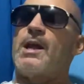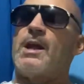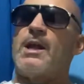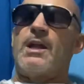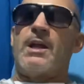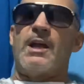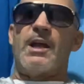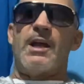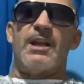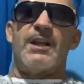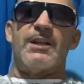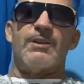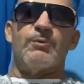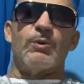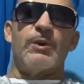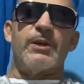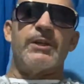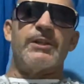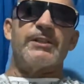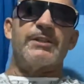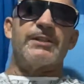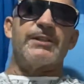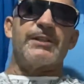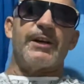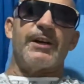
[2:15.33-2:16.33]

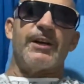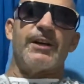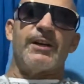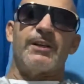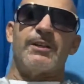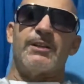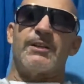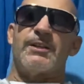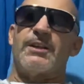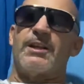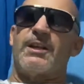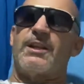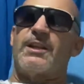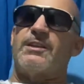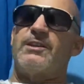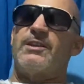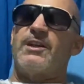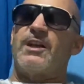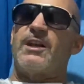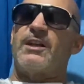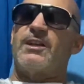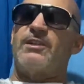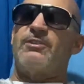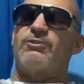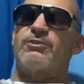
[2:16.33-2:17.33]
anyways,
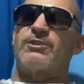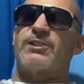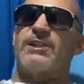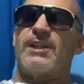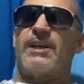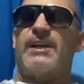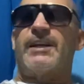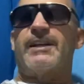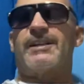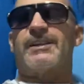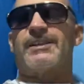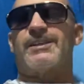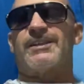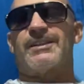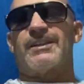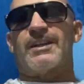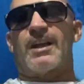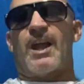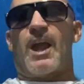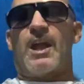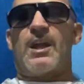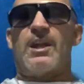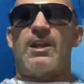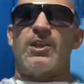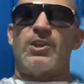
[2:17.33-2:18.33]
it looks like
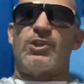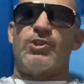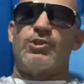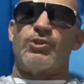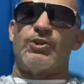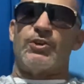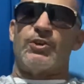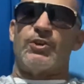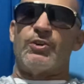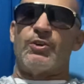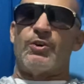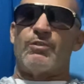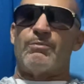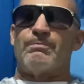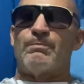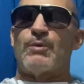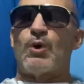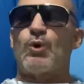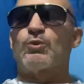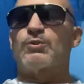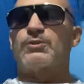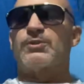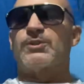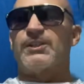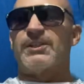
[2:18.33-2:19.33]

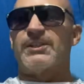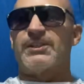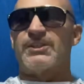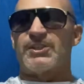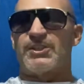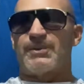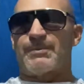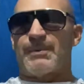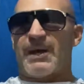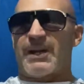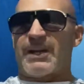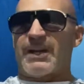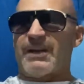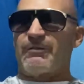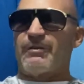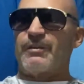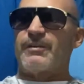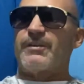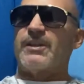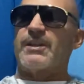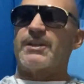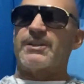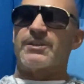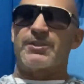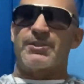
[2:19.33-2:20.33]
mostly just about
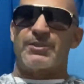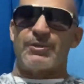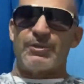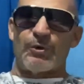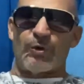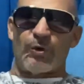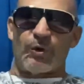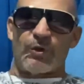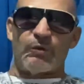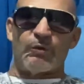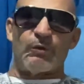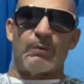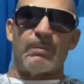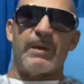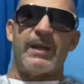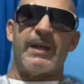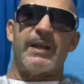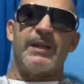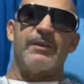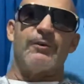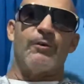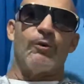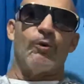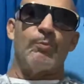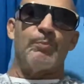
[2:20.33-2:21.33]
everything's still going to
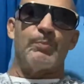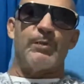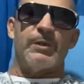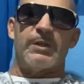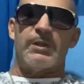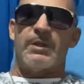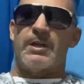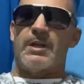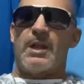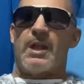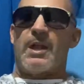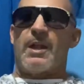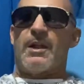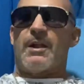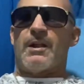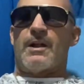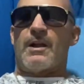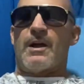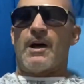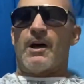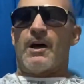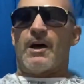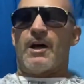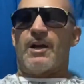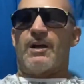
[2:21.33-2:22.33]
remain open.
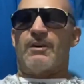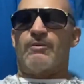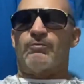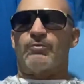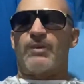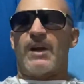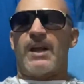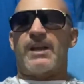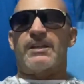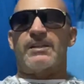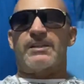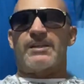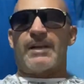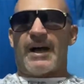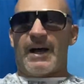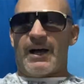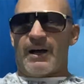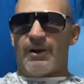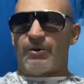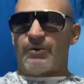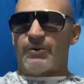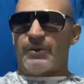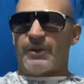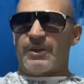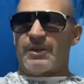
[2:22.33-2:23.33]
Right
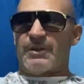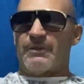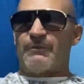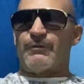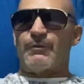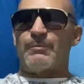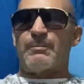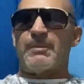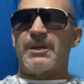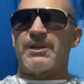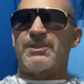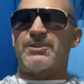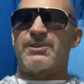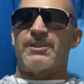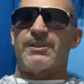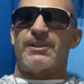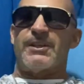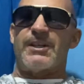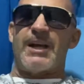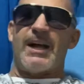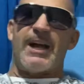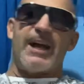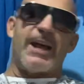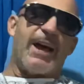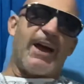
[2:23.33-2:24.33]
now, the information that
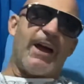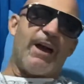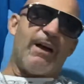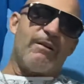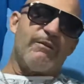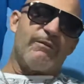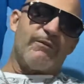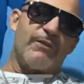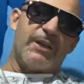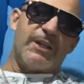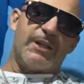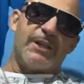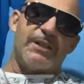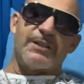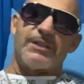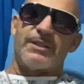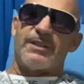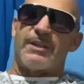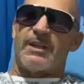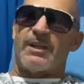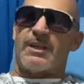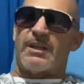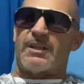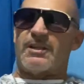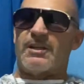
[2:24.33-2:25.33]
I have is
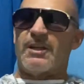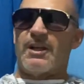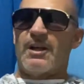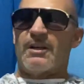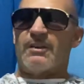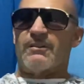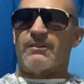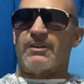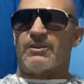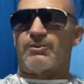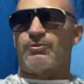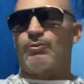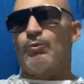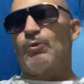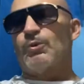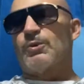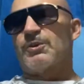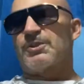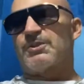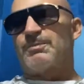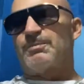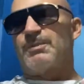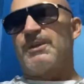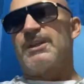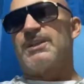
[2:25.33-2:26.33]
that the
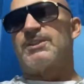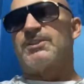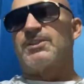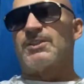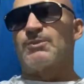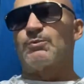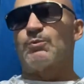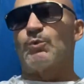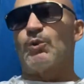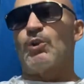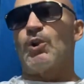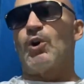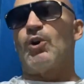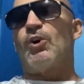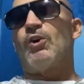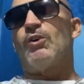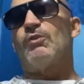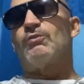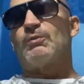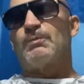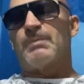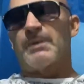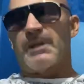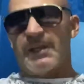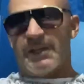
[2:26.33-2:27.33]
tourist beaches will all
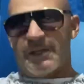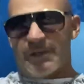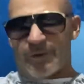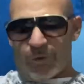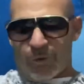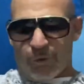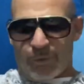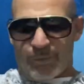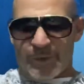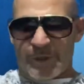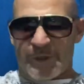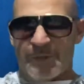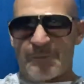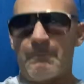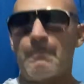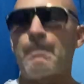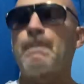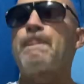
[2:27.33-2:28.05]
remain open,